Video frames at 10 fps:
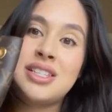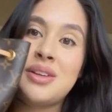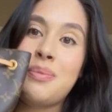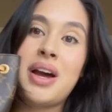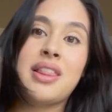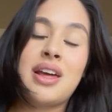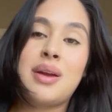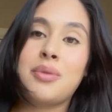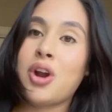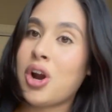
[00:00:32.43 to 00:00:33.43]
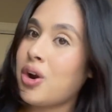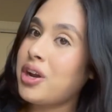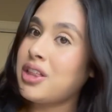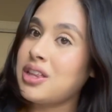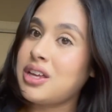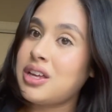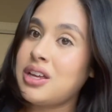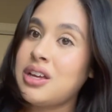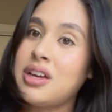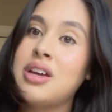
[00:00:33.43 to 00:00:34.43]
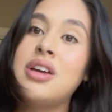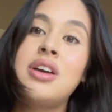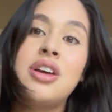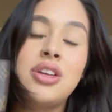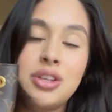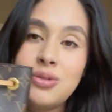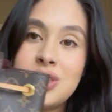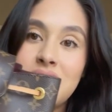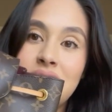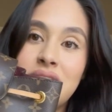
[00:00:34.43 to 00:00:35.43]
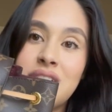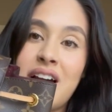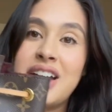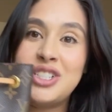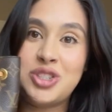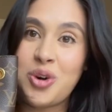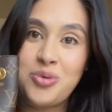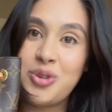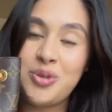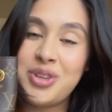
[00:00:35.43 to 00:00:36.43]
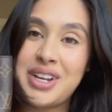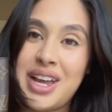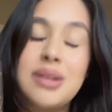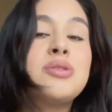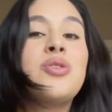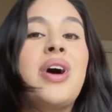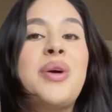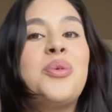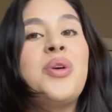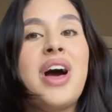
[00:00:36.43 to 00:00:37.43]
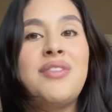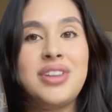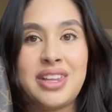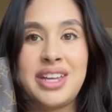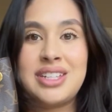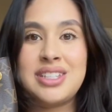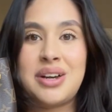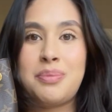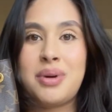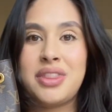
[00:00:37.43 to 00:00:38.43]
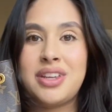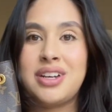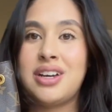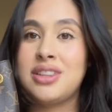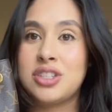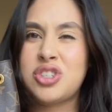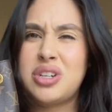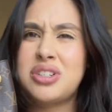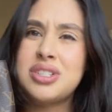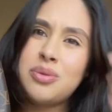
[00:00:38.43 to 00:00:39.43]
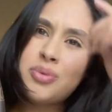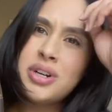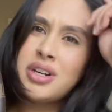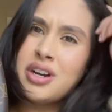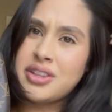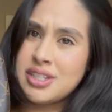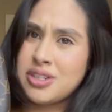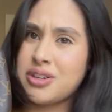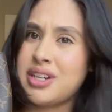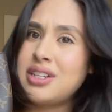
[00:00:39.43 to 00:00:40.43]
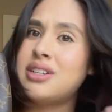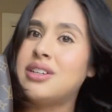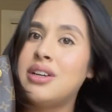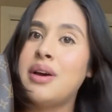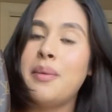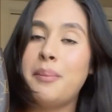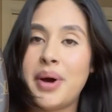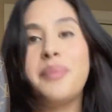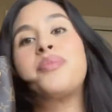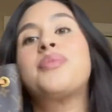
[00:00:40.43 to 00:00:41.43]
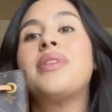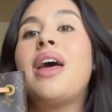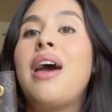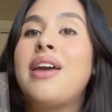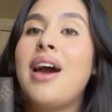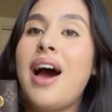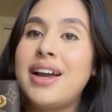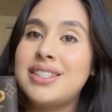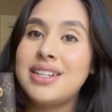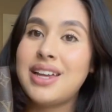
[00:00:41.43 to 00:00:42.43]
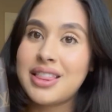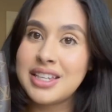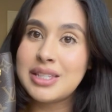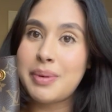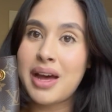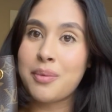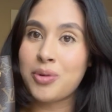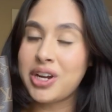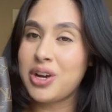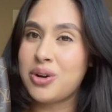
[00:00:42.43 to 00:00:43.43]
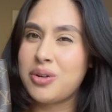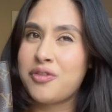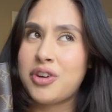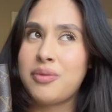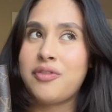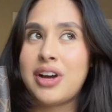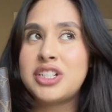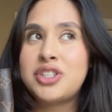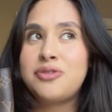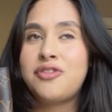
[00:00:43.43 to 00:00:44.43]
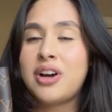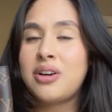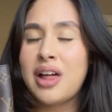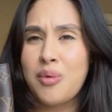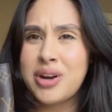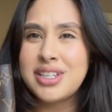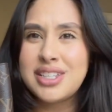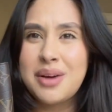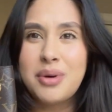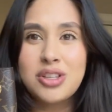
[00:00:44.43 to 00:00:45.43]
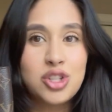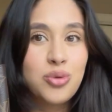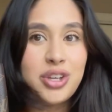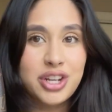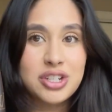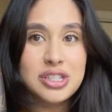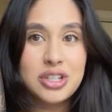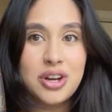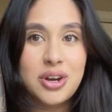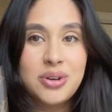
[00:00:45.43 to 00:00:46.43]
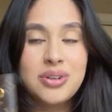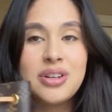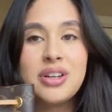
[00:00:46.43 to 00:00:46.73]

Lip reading: is the bag that I'm currently using. I don't know the name, so I will have it linked up on the screen or somewhere on the screen. But yeah, I did get this bag pre-owned from Fashion File, I want to say about 2 years ago.